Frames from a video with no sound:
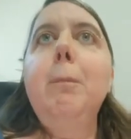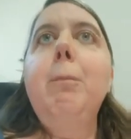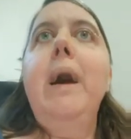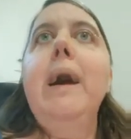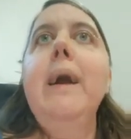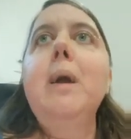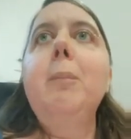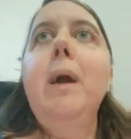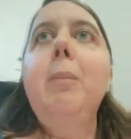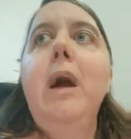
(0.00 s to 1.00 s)
by
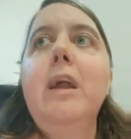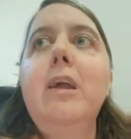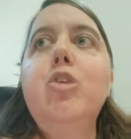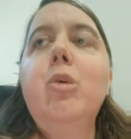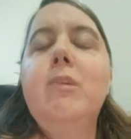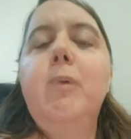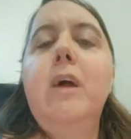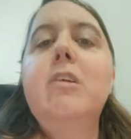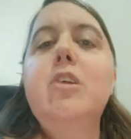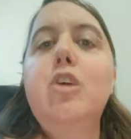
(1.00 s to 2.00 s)
my body's
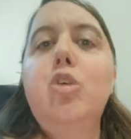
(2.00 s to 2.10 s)
response to